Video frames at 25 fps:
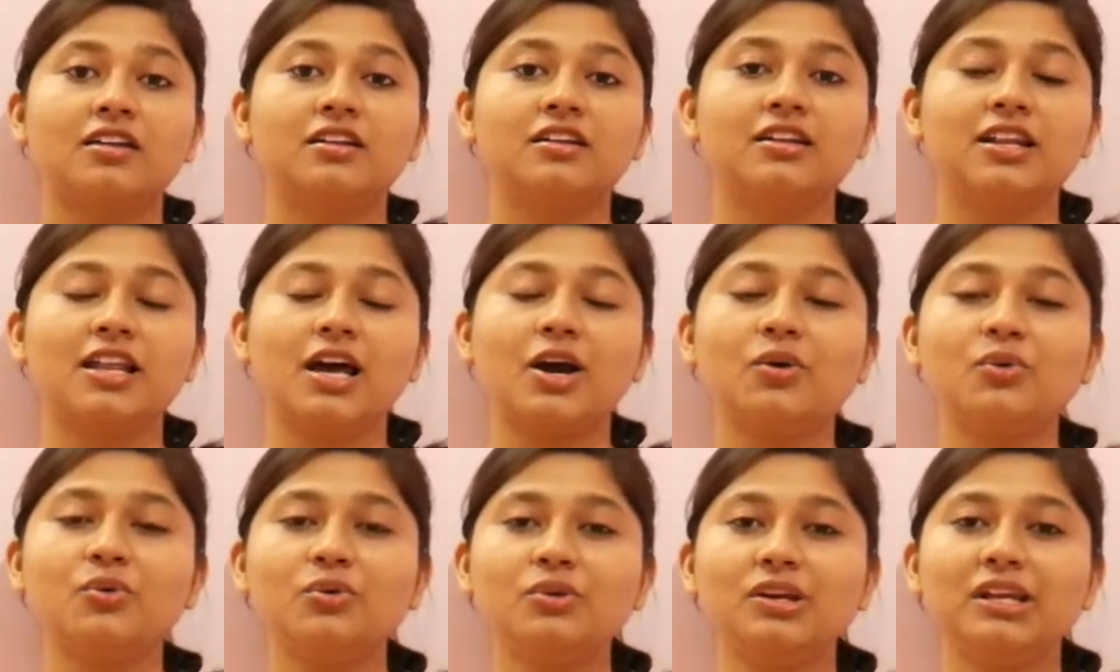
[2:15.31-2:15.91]

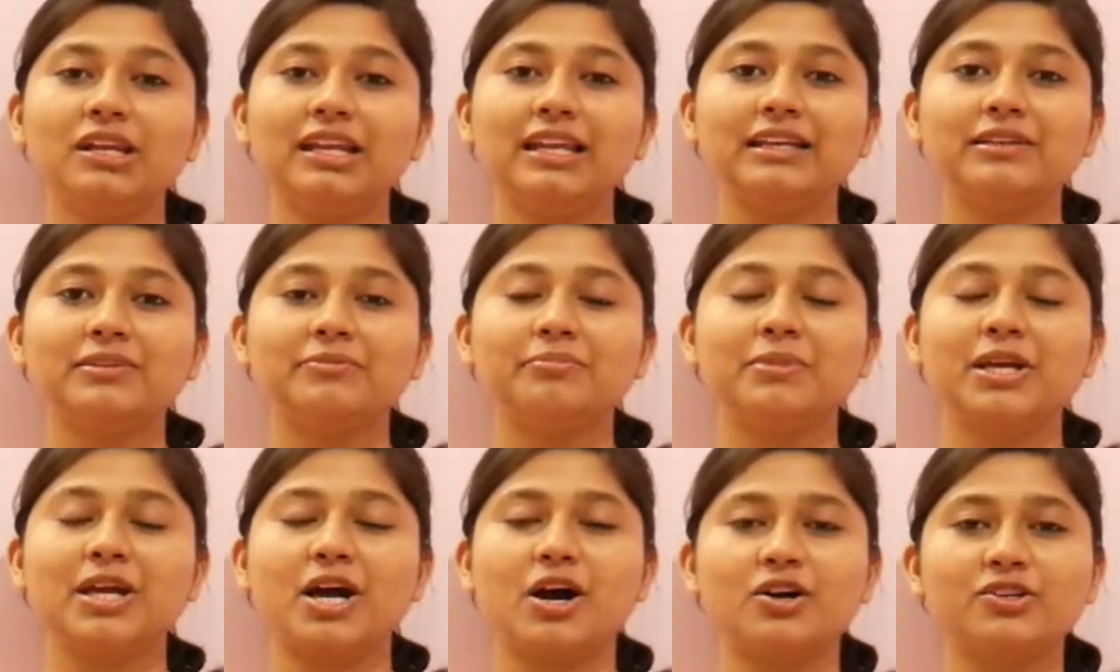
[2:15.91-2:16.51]
Now let
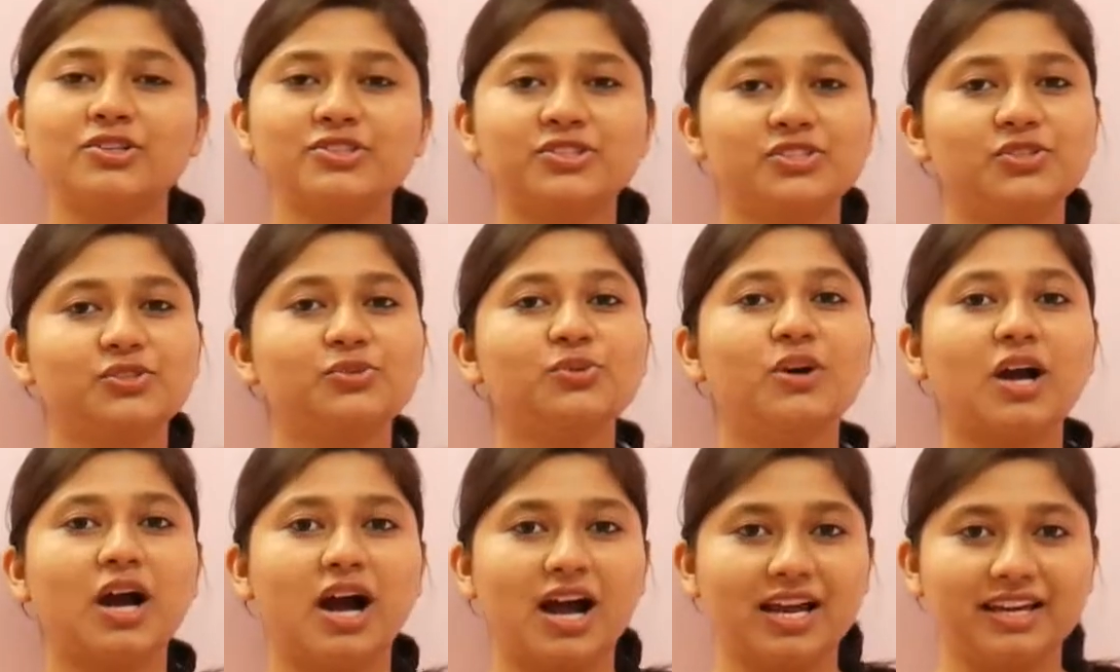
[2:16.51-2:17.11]
me ask you
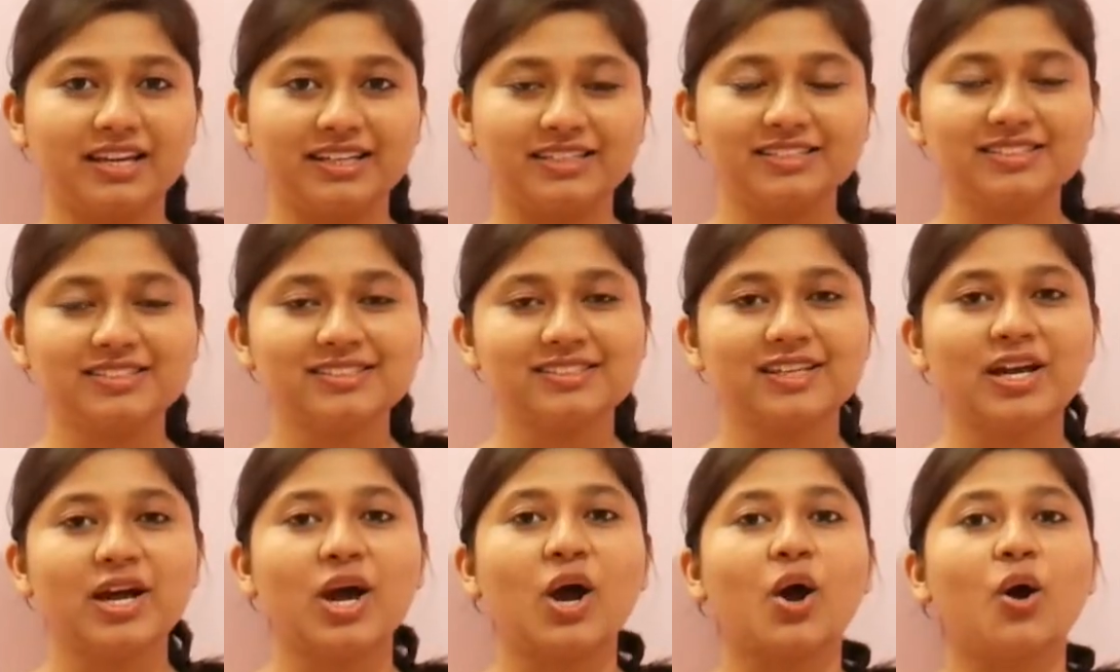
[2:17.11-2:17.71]

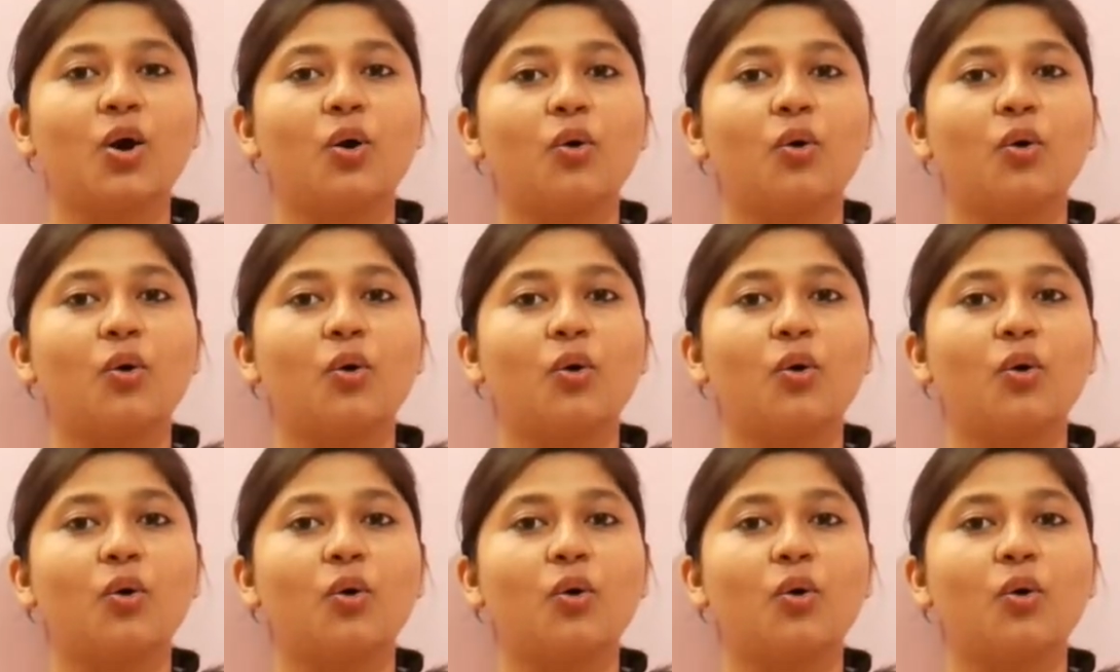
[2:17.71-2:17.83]
guys